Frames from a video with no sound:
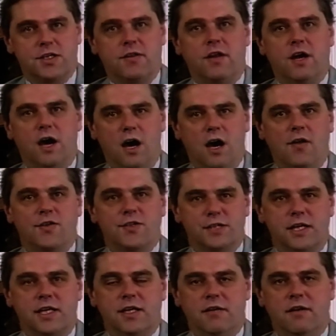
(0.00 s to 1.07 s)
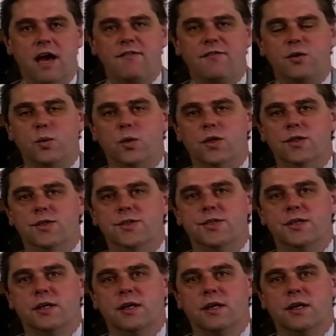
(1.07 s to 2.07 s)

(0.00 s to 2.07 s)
and the hearth slid in afterwards.